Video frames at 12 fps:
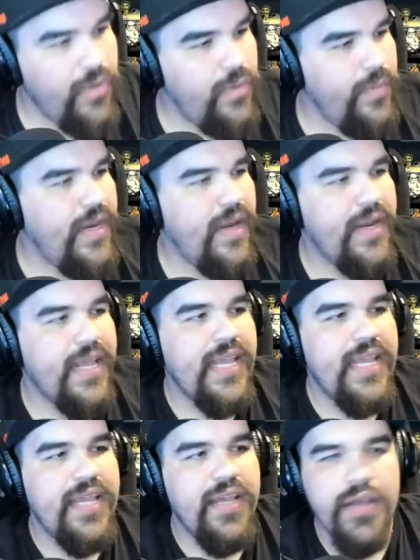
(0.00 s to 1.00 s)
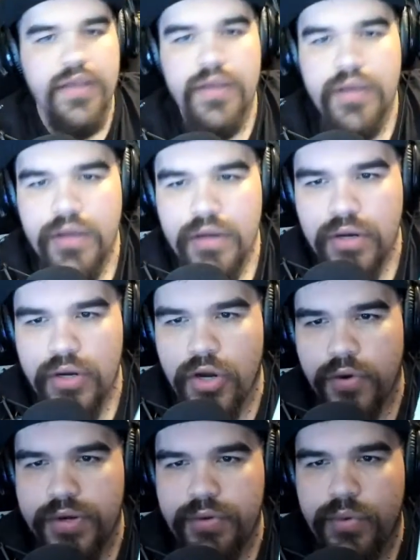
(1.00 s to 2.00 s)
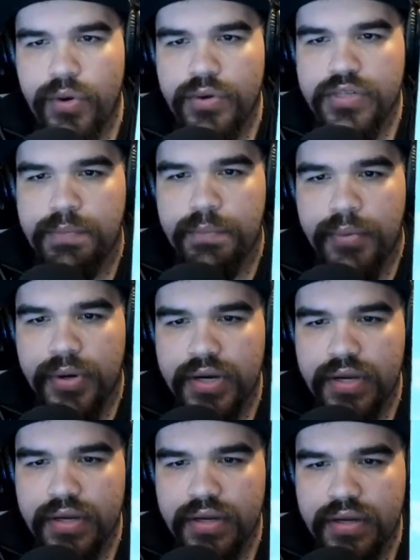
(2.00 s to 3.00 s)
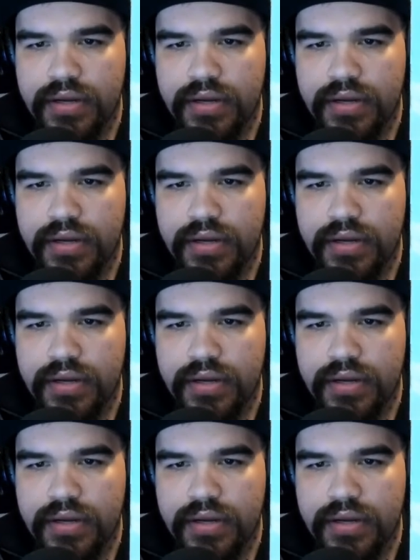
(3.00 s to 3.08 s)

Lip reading: We got a Cody Rhodes book.